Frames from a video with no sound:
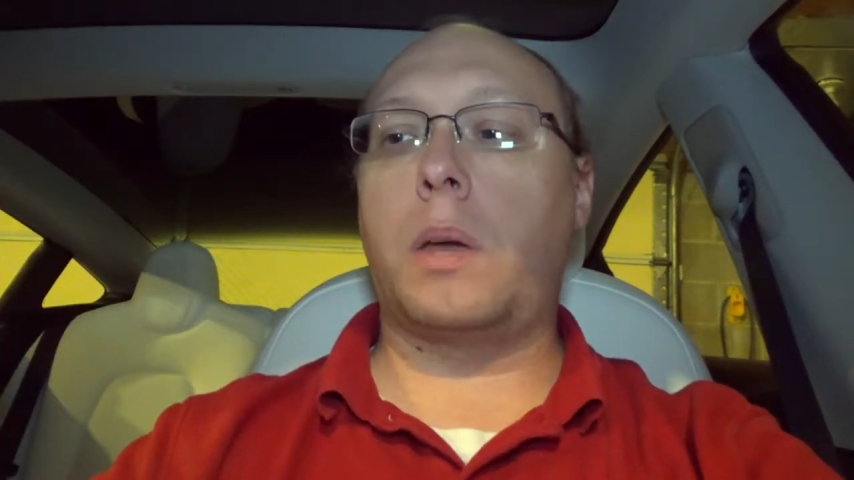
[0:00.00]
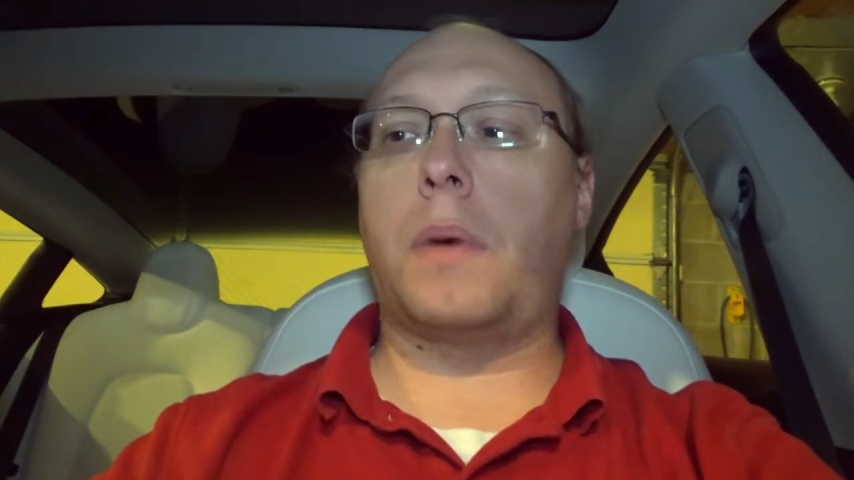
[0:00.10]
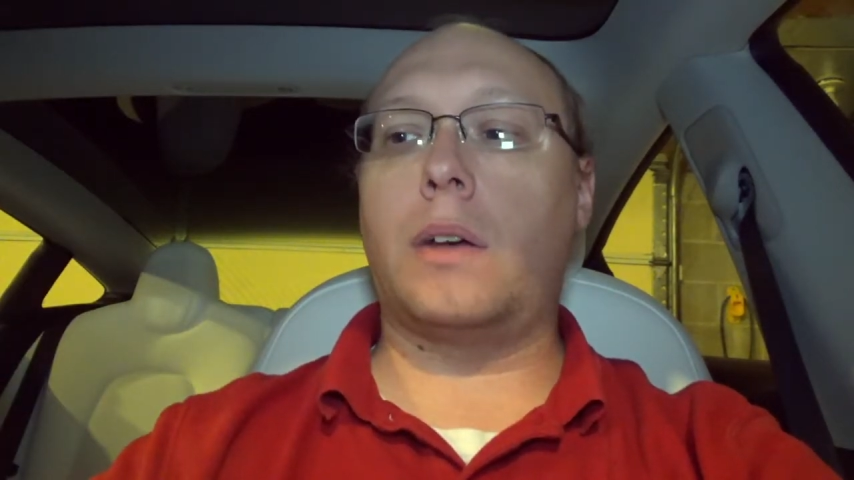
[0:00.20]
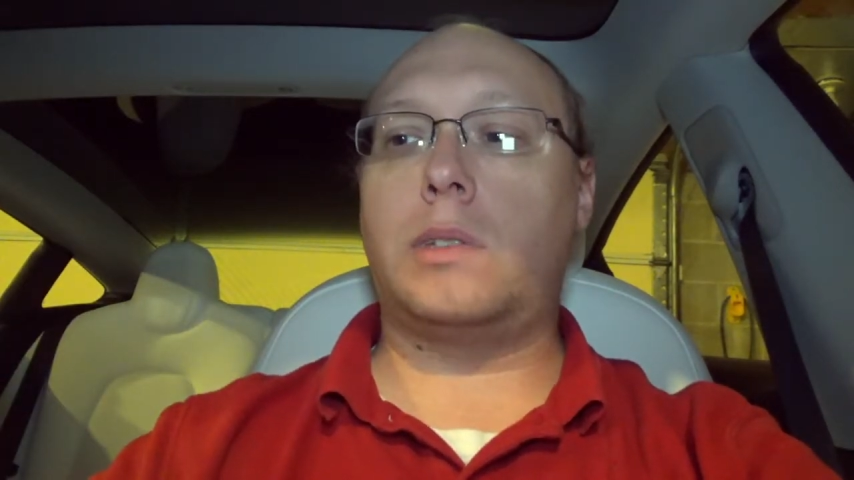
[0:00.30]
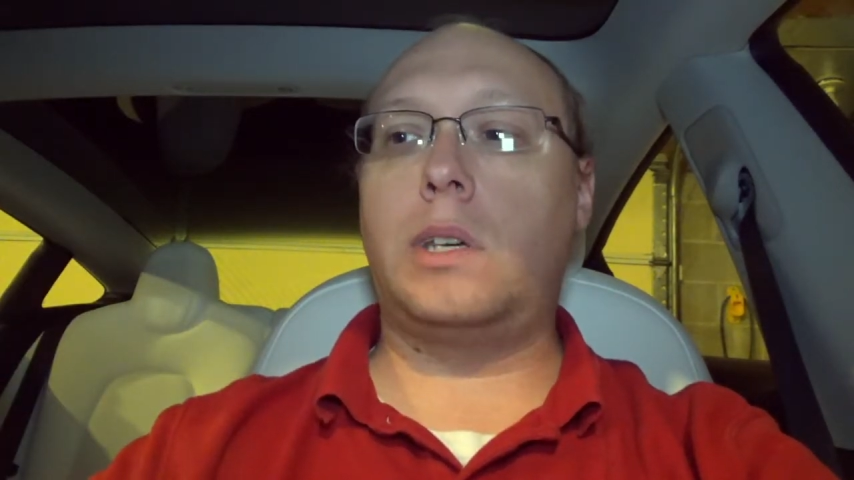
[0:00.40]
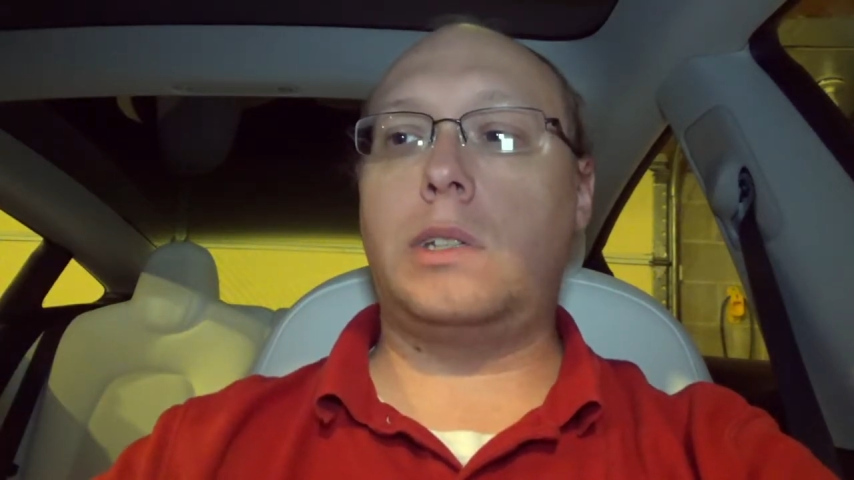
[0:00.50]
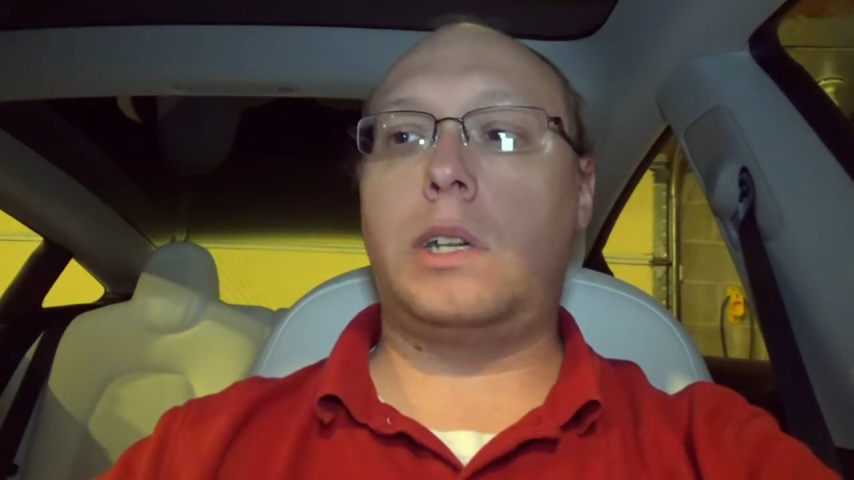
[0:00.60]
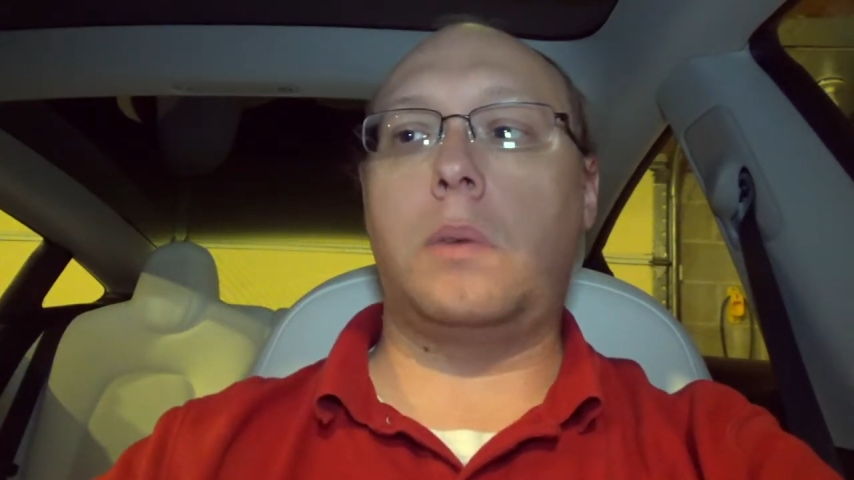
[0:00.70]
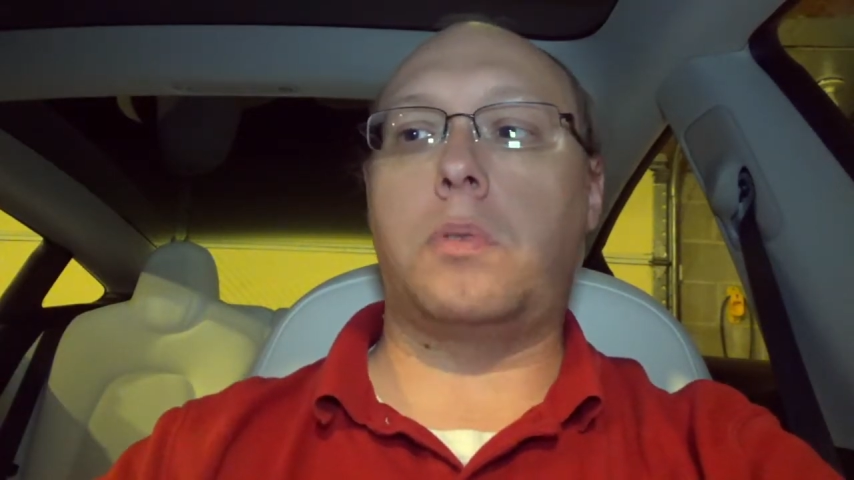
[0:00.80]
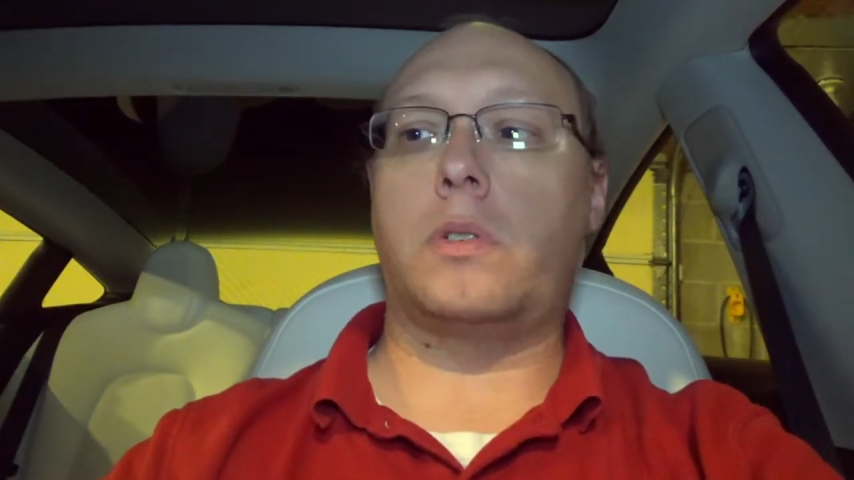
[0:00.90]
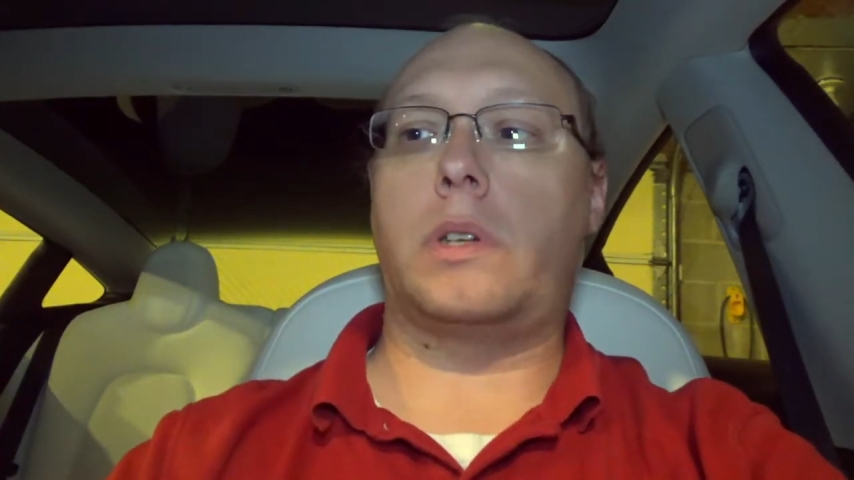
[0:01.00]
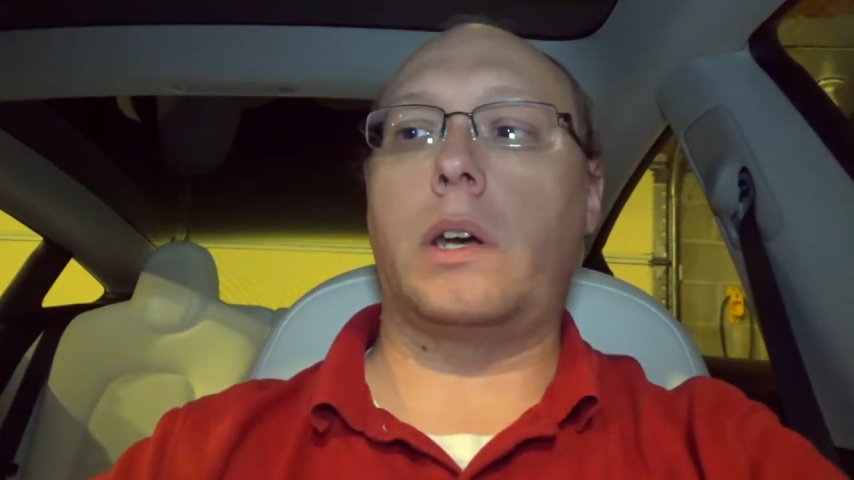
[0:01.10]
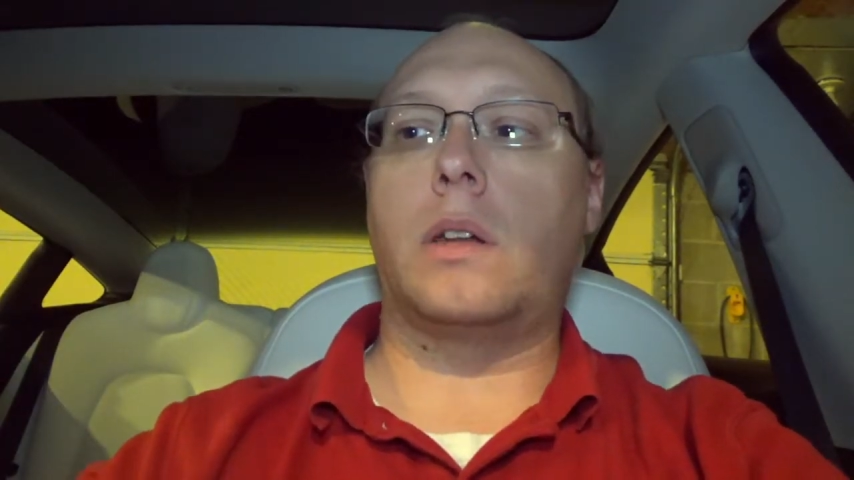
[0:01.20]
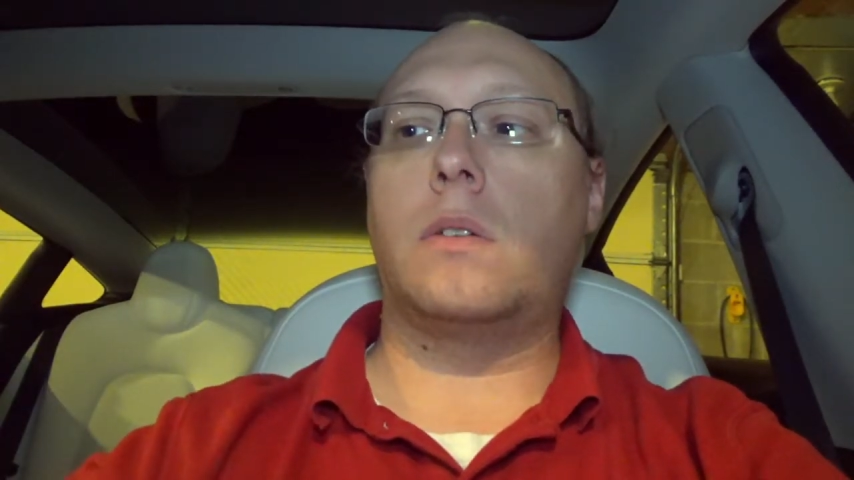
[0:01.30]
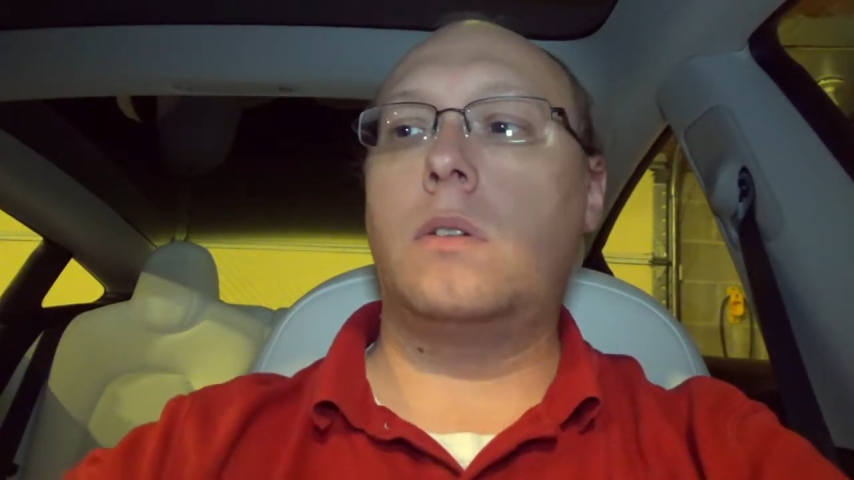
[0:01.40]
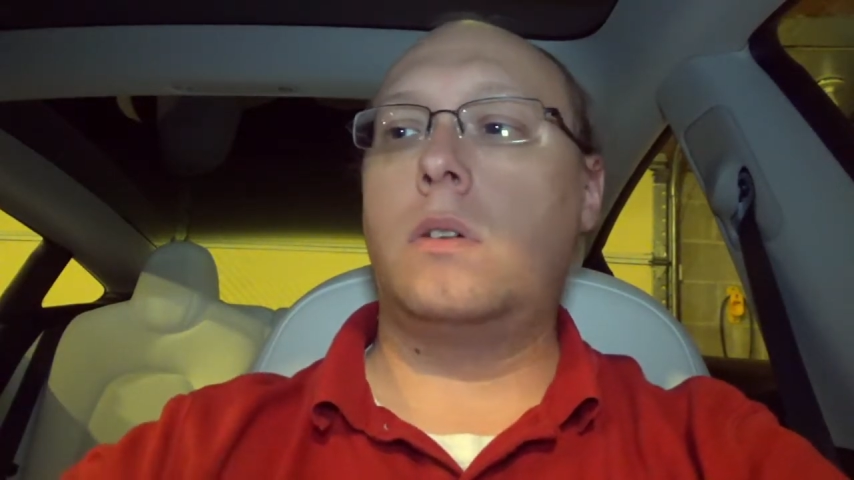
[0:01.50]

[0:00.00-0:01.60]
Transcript: about 60%.